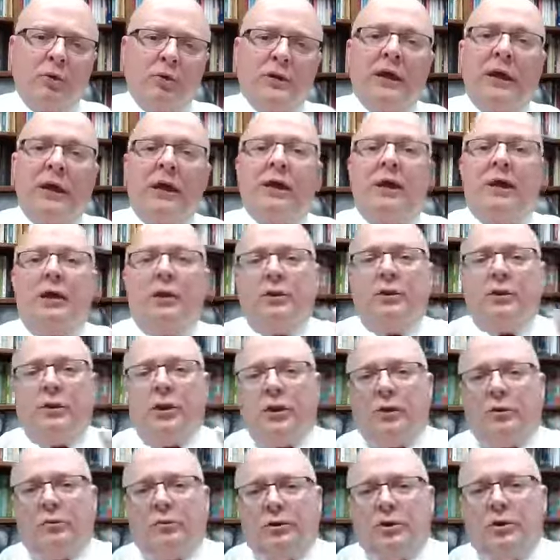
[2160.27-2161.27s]
Go.
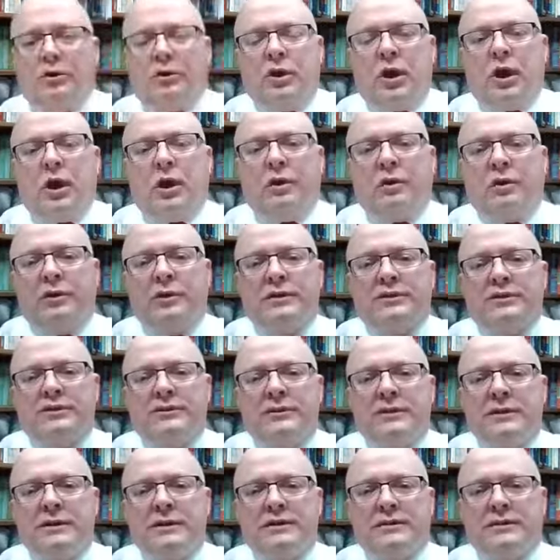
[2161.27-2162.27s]
Don't, your daughter
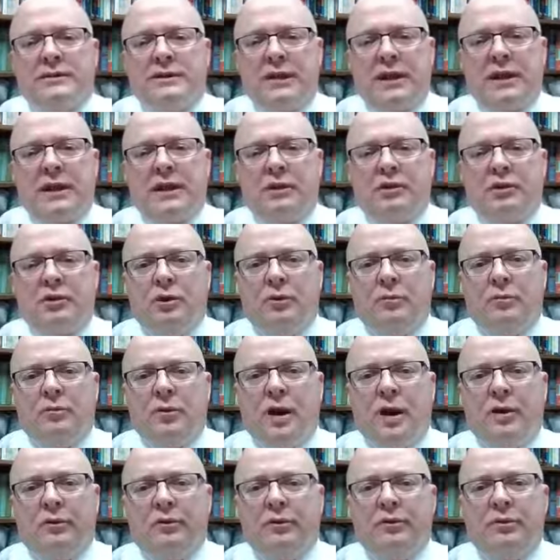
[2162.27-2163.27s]
is, is dead. Don't
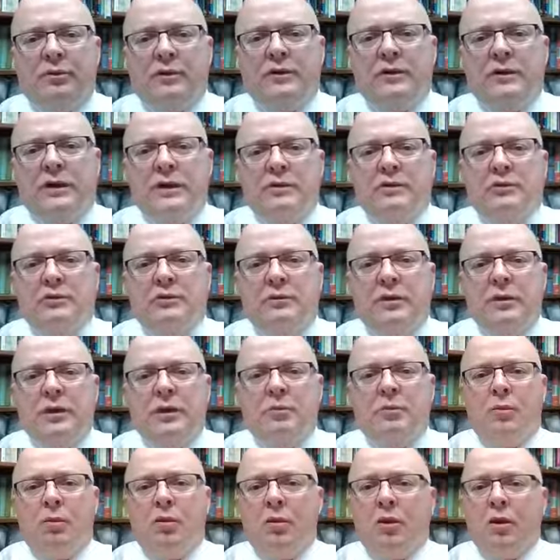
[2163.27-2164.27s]
bother the teacher
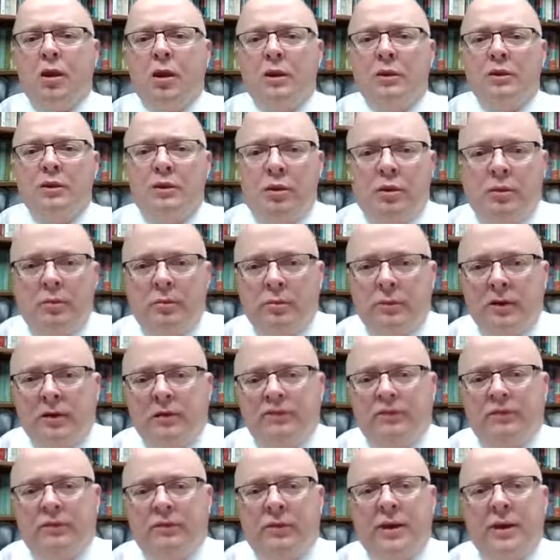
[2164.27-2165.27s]
anymore. Don't
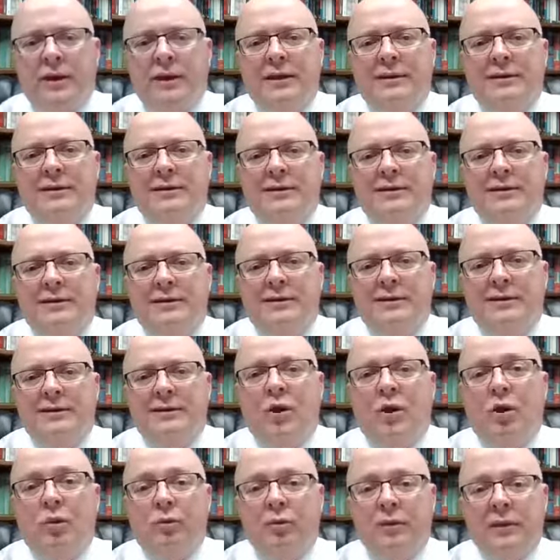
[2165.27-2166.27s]
be afraid.
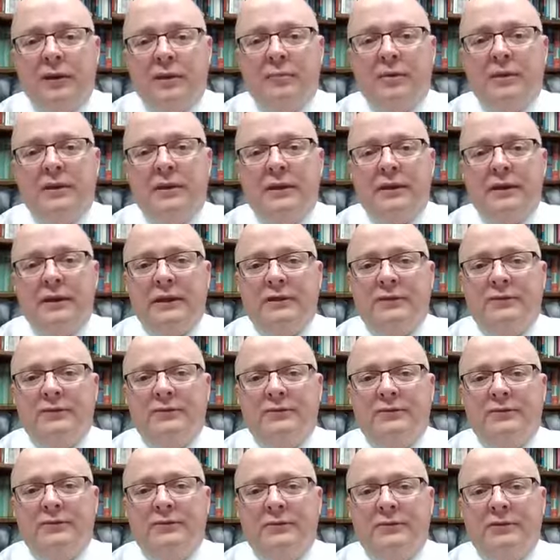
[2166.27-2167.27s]
Only
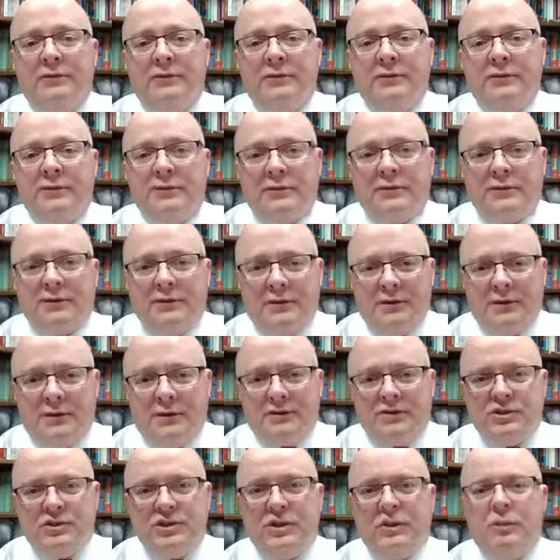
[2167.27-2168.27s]
believe.
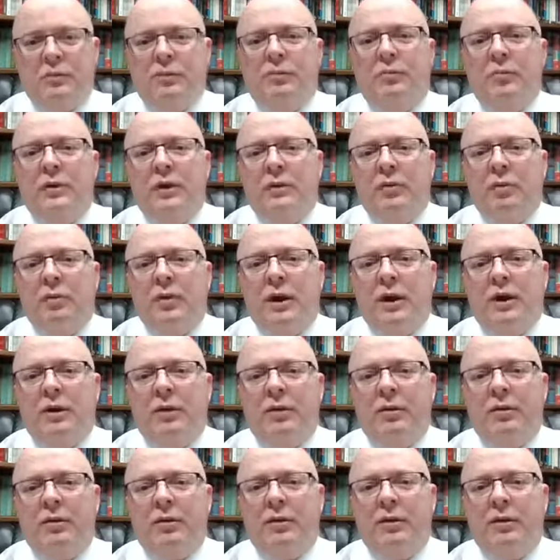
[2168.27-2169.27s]
She will be
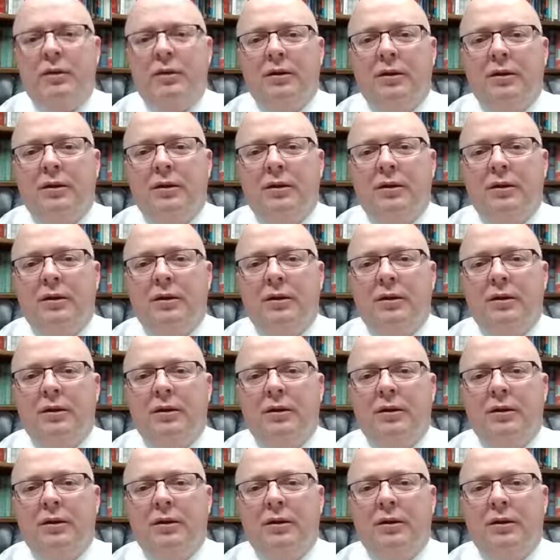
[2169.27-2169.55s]
well.